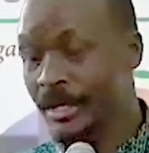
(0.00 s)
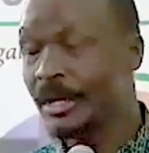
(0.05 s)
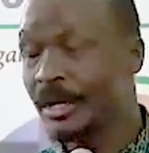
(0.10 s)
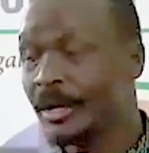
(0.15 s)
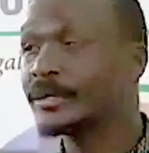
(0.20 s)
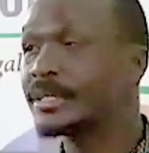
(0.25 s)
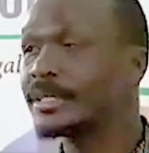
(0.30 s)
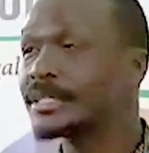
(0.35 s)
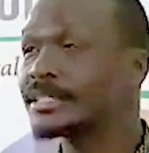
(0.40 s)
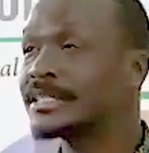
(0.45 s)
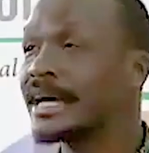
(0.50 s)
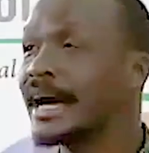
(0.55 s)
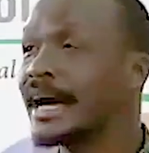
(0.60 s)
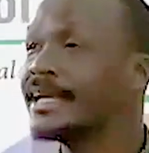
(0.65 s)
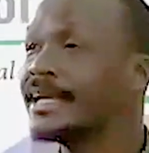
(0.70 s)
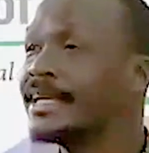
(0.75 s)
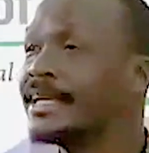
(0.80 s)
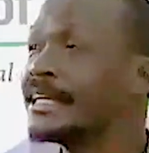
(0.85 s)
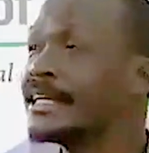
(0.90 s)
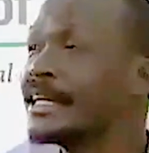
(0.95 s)
which is the
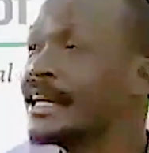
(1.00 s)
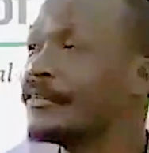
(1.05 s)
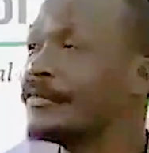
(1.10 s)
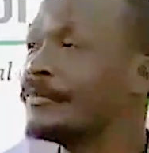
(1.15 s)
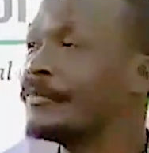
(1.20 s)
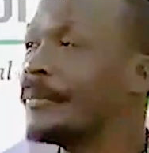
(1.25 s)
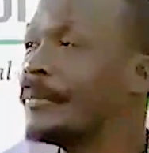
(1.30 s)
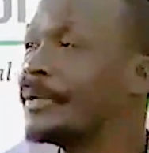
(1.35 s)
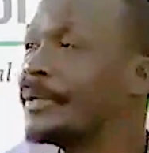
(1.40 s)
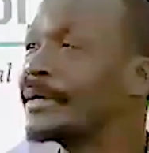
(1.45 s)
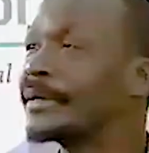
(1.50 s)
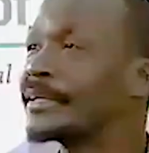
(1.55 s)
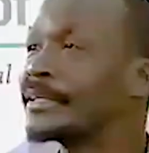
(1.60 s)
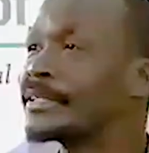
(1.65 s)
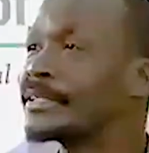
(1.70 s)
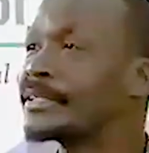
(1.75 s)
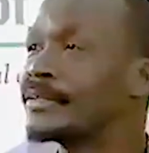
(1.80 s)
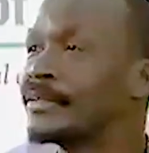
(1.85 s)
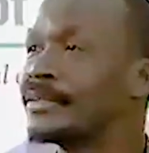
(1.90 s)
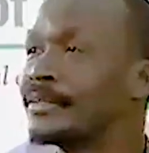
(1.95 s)
idea of public
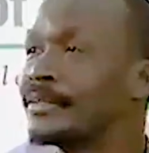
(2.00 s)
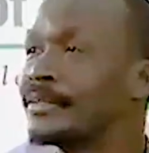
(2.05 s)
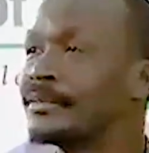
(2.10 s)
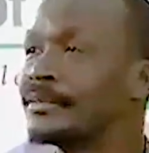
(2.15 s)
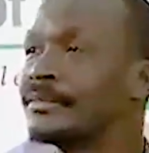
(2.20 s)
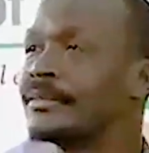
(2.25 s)
reason